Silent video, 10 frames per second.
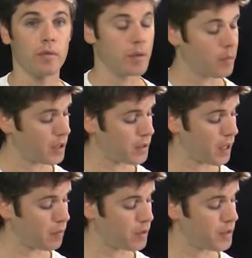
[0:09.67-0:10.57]
your best
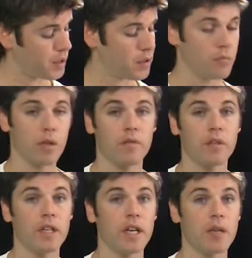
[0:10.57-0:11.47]
hand position, but if
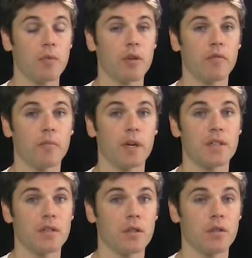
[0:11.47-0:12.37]
you need any more
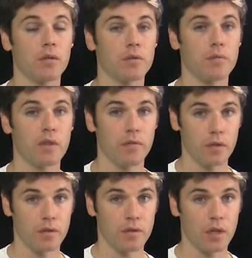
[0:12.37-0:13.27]
information you can always
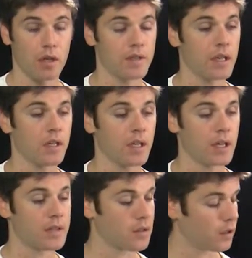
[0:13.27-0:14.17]
review the starter technique
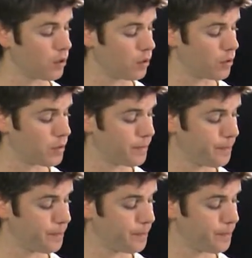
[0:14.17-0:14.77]
lesson on chords.